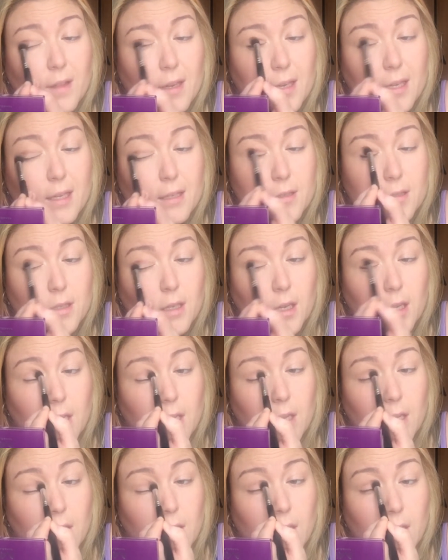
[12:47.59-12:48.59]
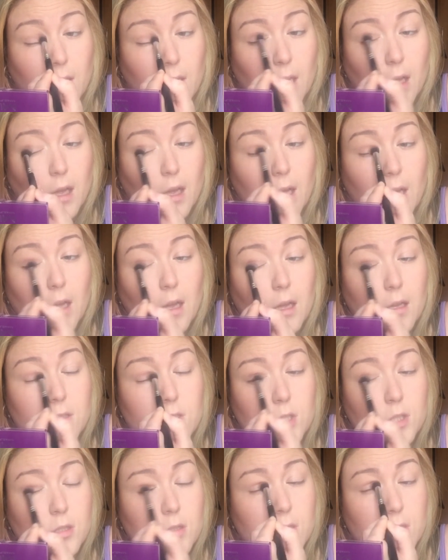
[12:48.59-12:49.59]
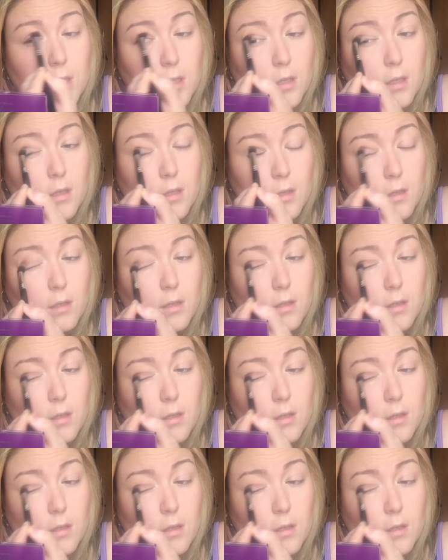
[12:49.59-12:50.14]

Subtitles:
lid, just to